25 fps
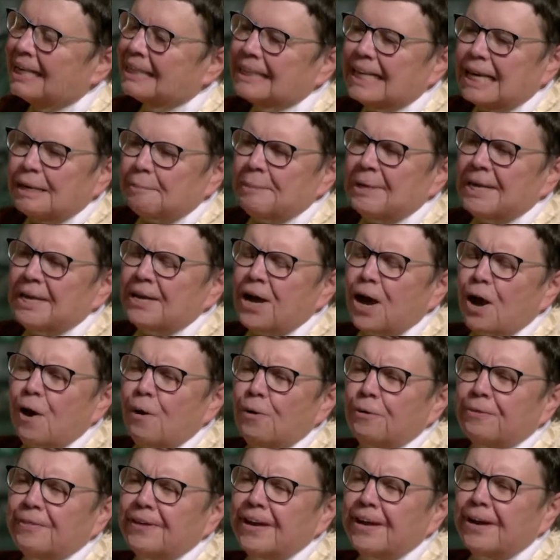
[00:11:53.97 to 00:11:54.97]
Let me
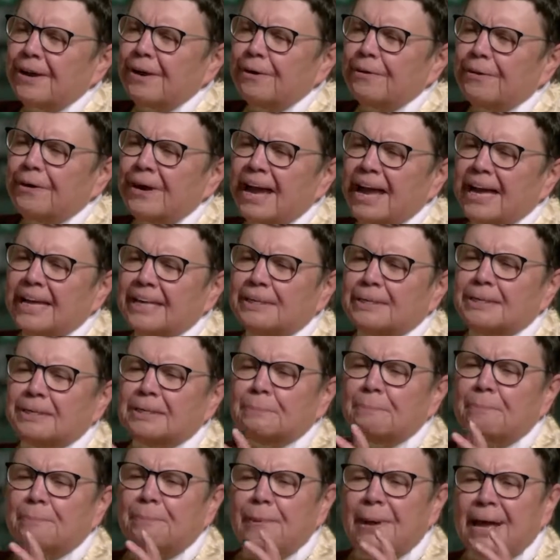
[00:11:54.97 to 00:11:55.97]
go there
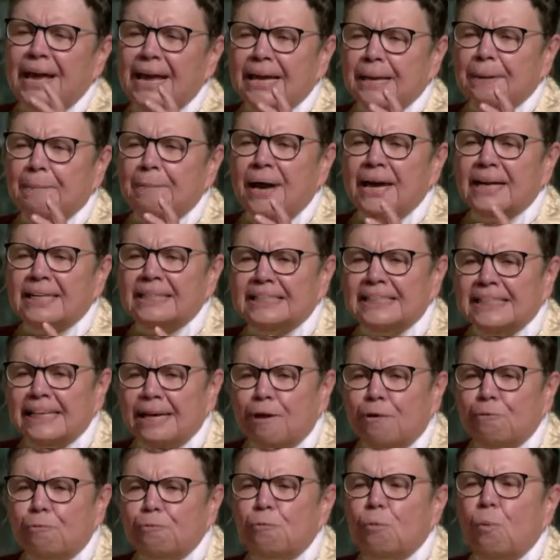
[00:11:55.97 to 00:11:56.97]
and make
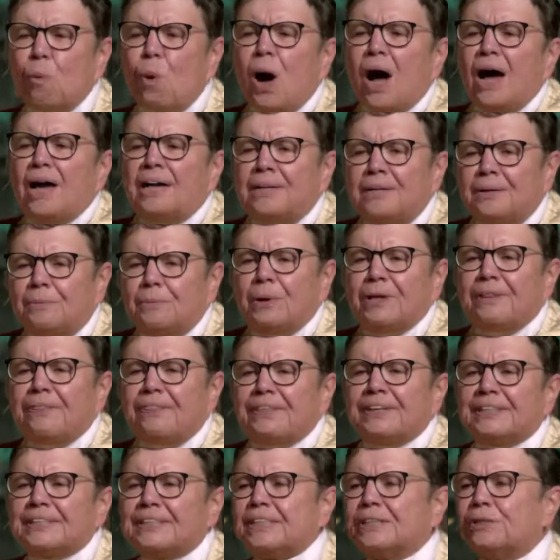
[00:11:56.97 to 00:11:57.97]
myself one
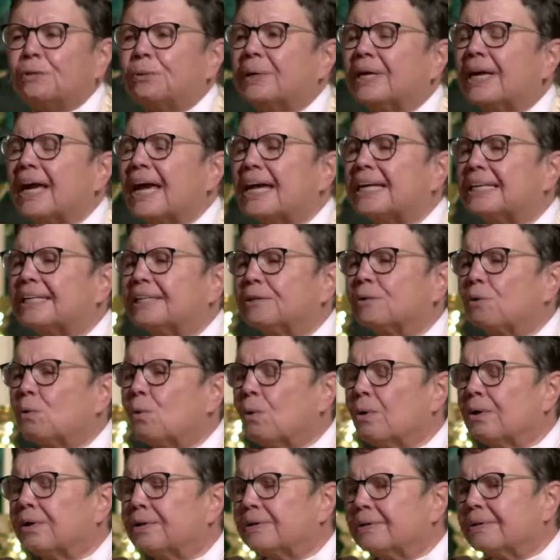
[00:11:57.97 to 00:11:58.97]
with this created
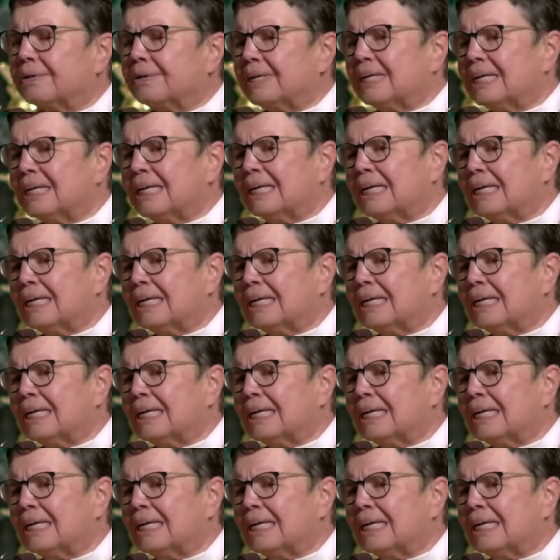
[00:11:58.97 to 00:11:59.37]
order.